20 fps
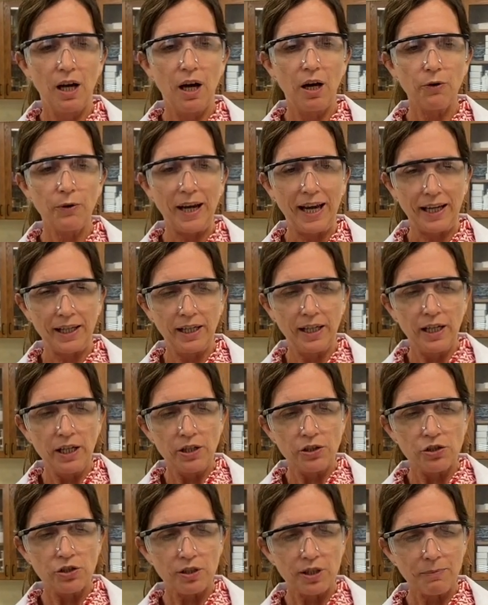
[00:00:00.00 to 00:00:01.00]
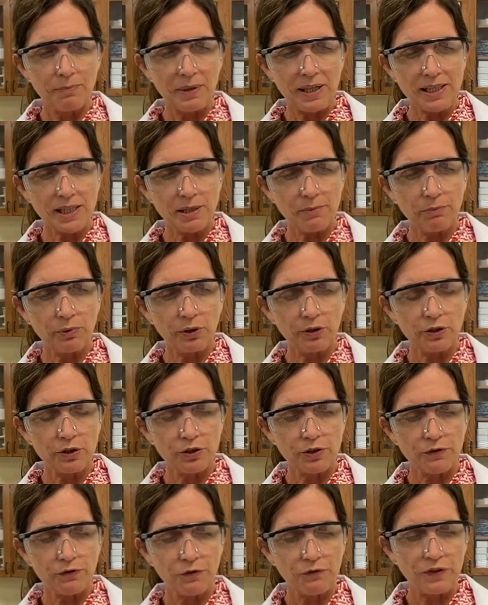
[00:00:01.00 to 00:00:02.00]
Okay, so the Bunsen burner
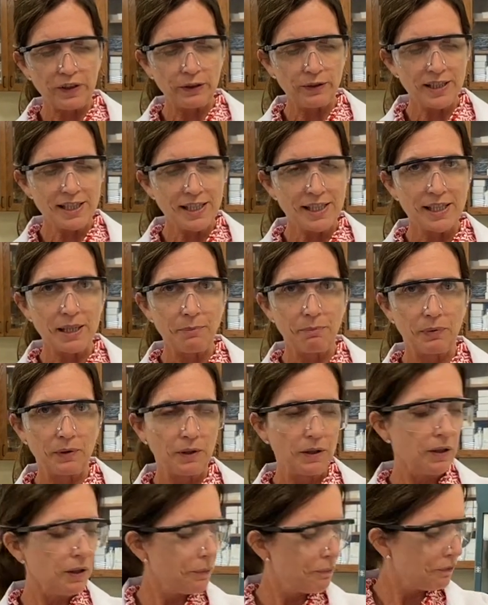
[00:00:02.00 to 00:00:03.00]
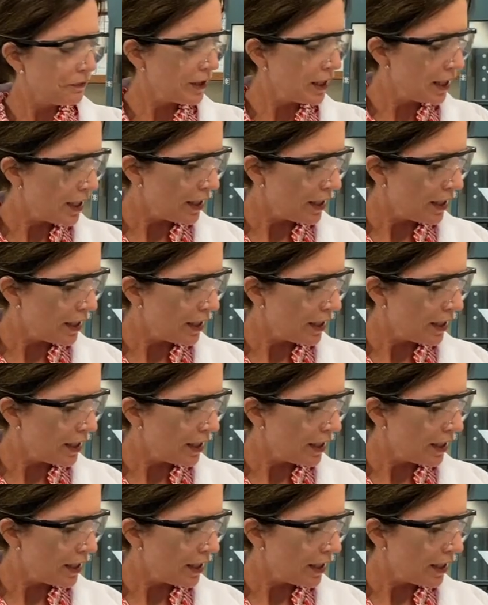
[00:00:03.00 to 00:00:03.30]
is very simple.